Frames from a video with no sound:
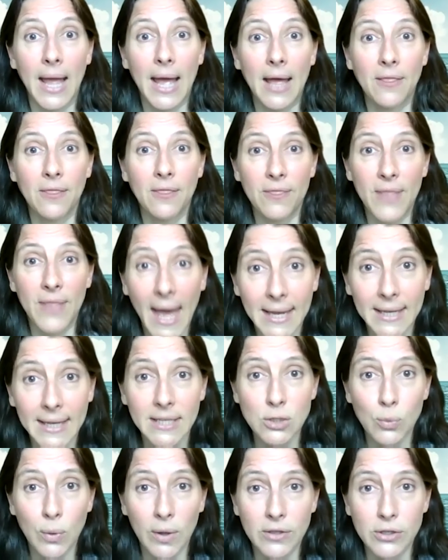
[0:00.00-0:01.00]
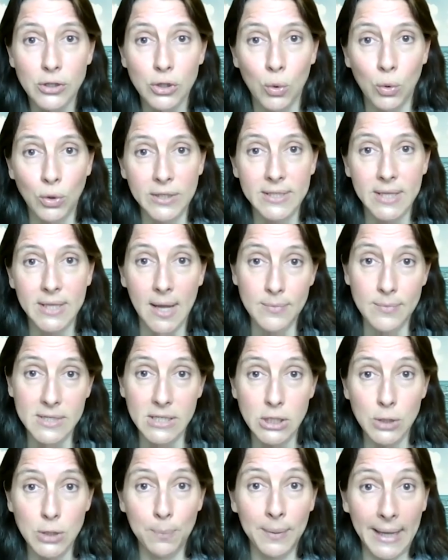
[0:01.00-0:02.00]
And that is where this course comes
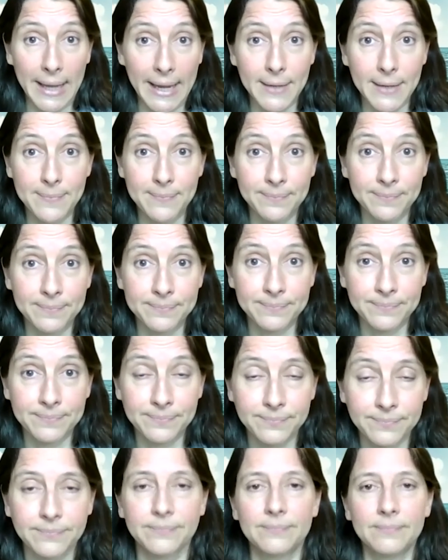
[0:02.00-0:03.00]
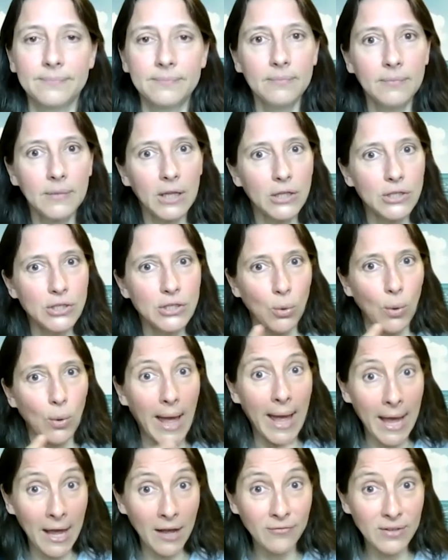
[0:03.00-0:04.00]
into play. So
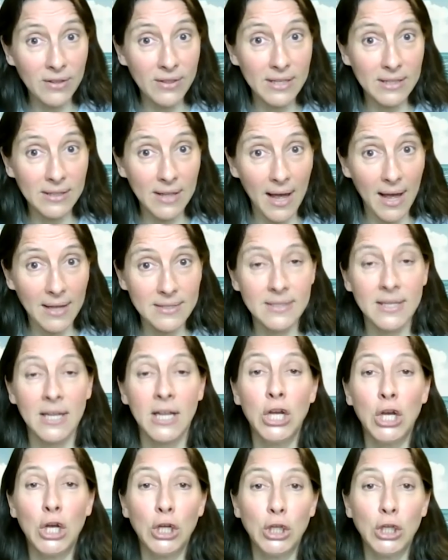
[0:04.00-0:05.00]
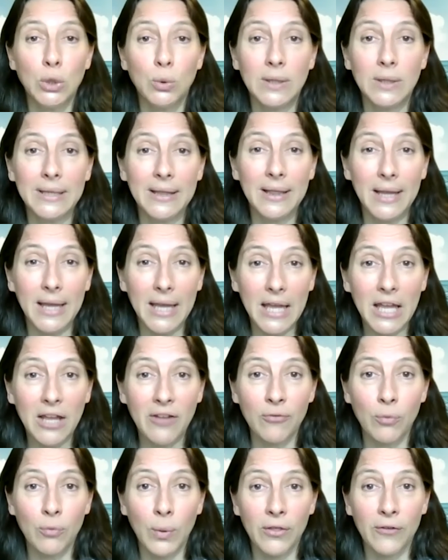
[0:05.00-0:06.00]
after the class, you will
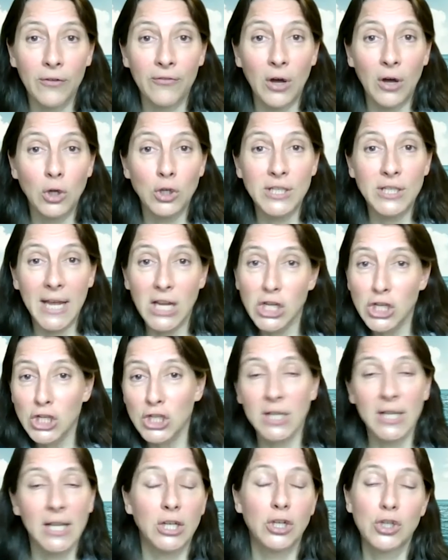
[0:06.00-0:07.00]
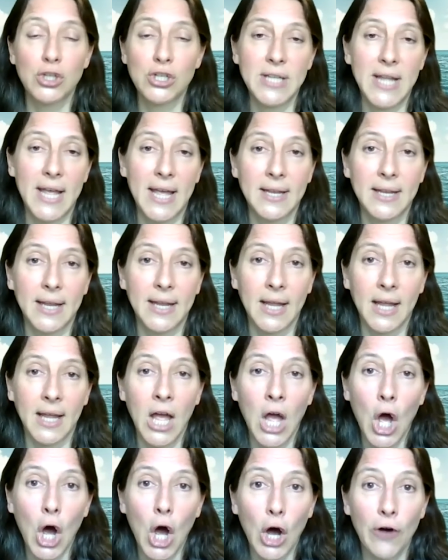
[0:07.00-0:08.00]
leave with a foundational understanding
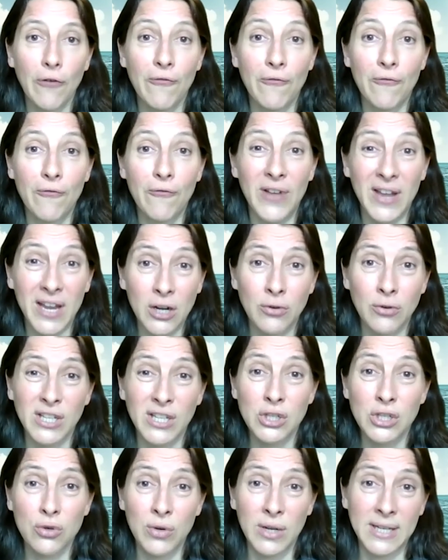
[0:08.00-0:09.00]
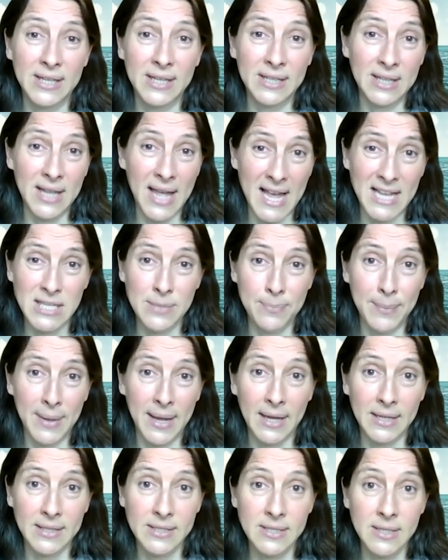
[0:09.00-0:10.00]
of various critical
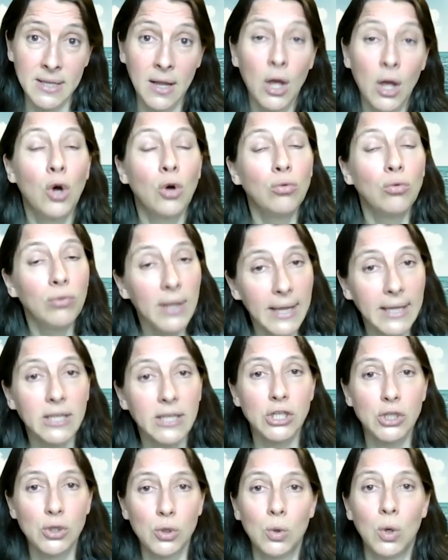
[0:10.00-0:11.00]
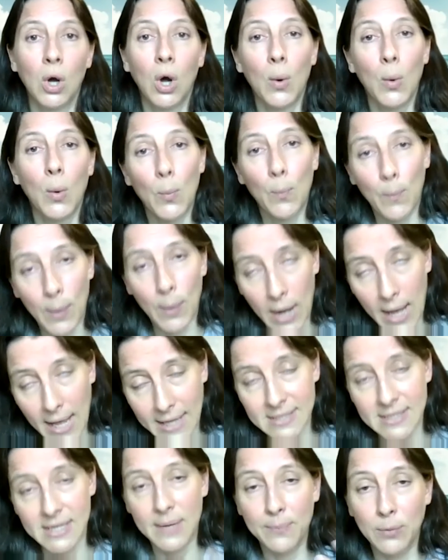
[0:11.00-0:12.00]
aspects related to
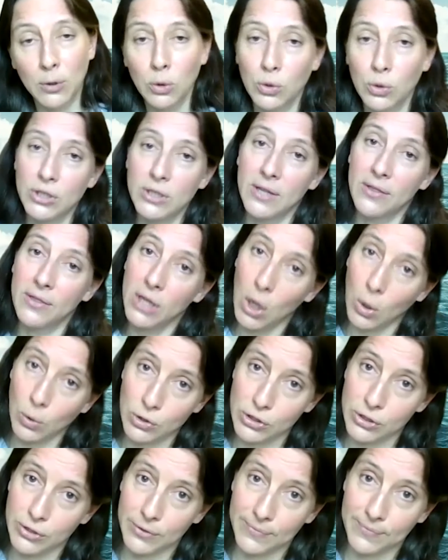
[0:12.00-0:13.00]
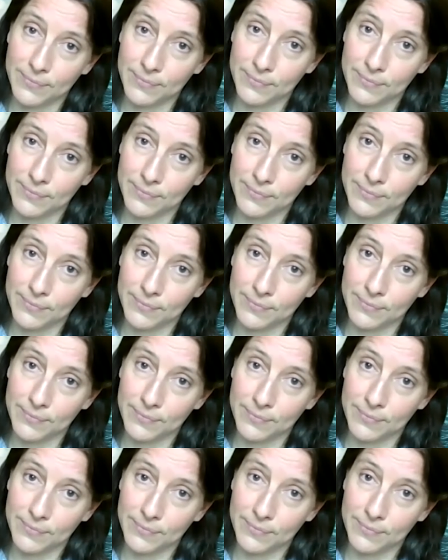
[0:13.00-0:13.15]
plastic pollution in the ocean.